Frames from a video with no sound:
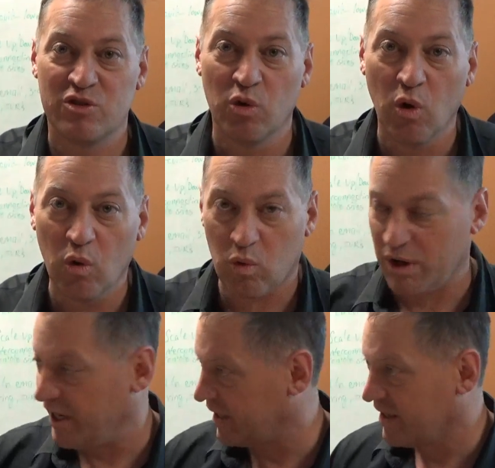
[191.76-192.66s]
dual
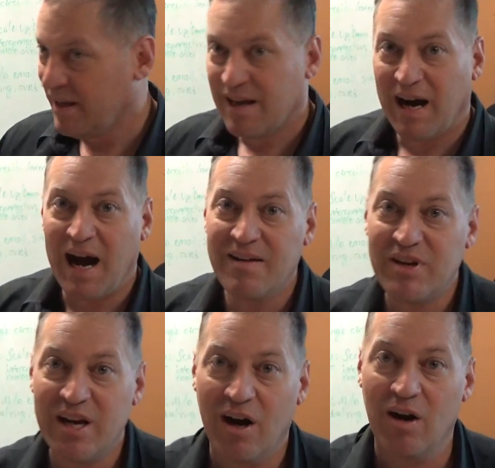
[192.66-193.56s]
ring,
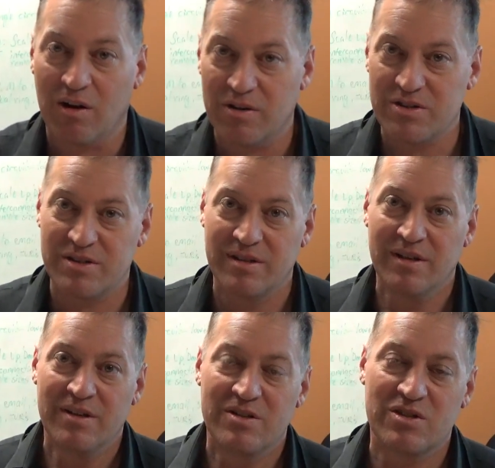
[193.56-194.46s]
IVRs.
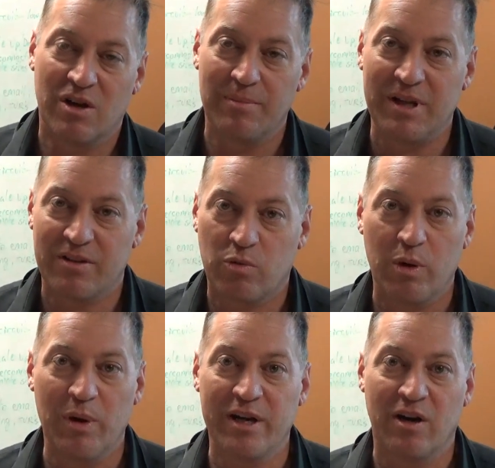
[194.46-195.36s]
So I mean,
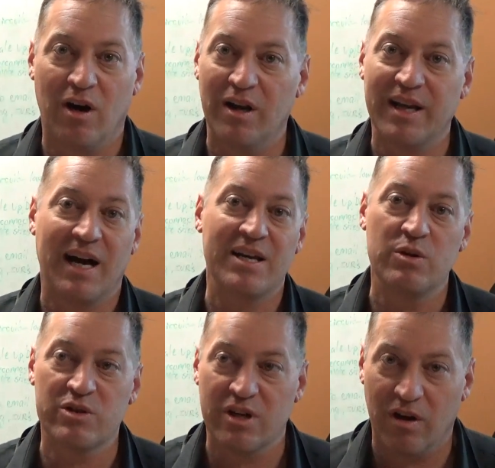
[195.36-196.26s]
three-way calling, I
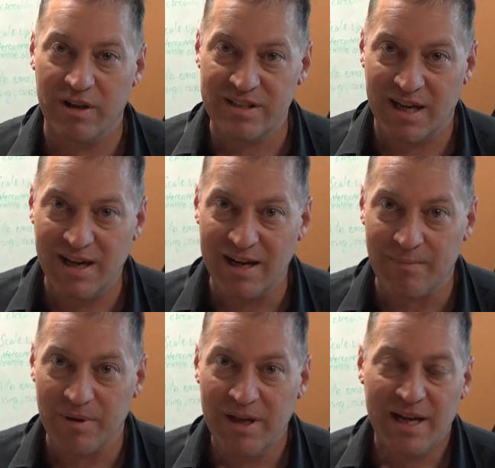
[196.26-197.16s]
use it all the
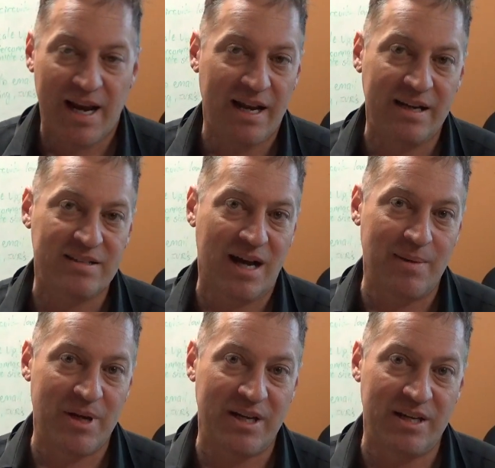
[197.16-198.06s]
time.
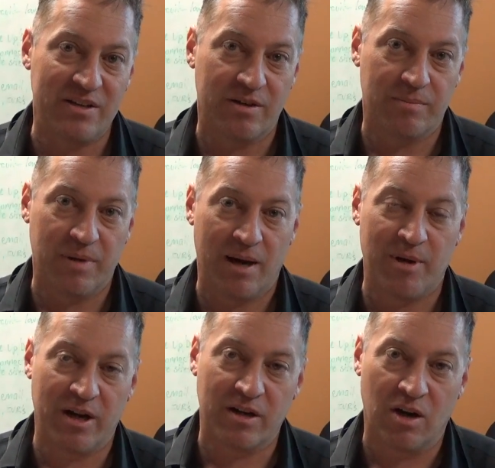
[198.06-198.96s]
Anytime I'm
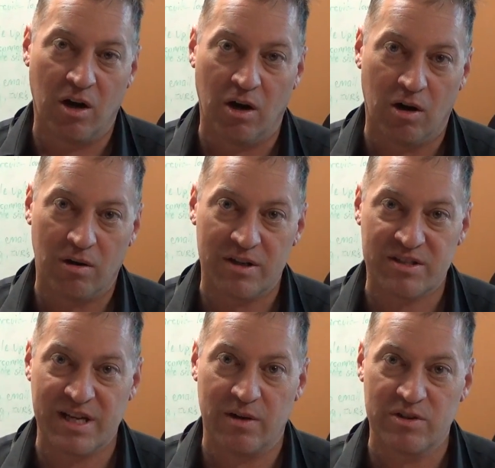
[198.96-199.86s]
on a call, a
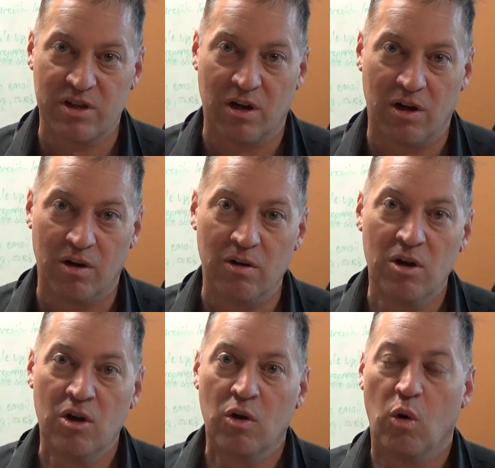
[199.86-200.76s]
sales call
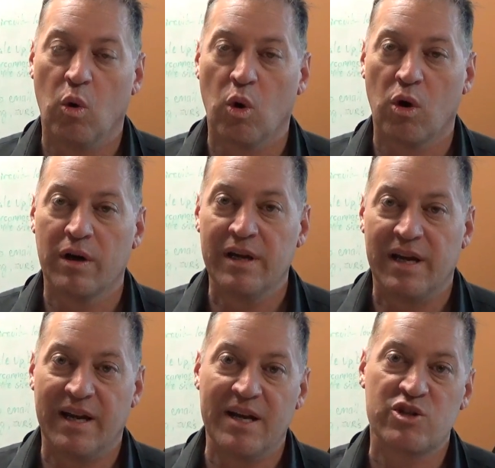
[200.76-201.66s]
or
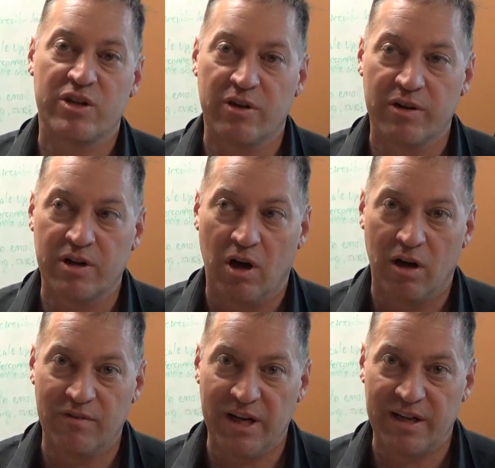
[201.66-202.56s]
an engineering
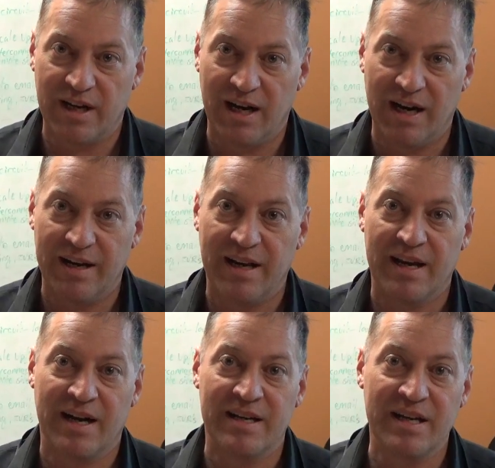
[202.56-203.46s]
call of any kind,
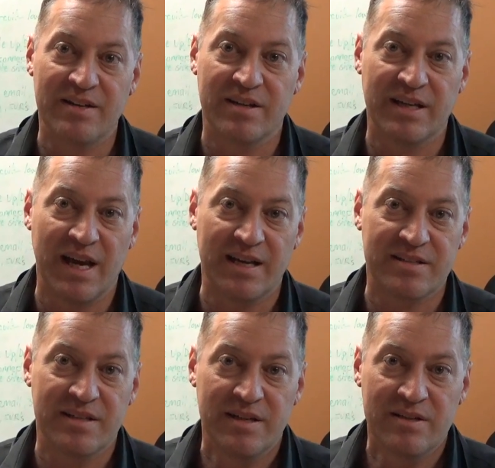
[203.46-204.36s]
and I need to
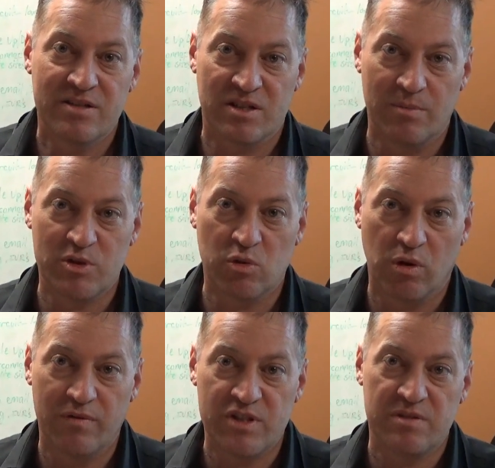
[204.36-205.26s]
get some
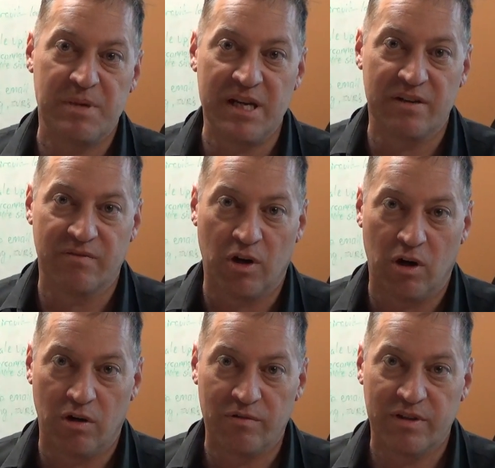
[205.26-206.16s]
sort of SME
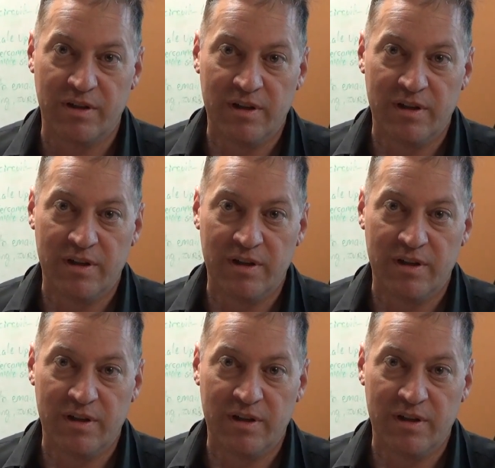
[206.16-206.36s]
involved